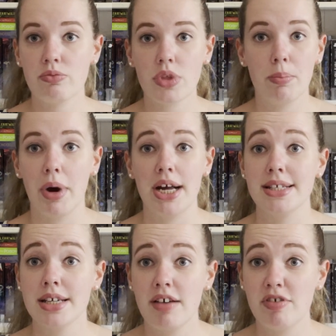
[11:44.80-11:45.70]
by
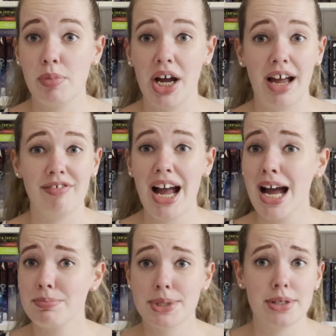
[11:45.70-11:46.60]
its cover, but I have
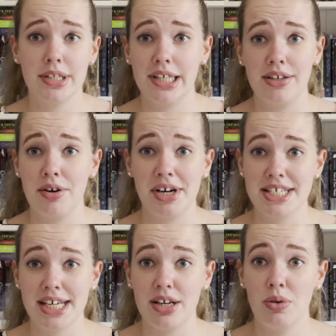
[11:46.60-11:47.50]
absolutely no
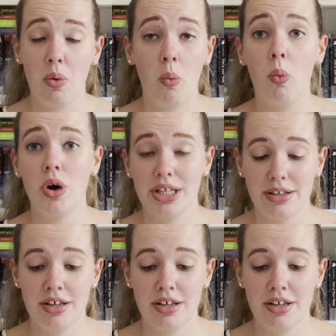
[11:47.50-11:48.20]
idea what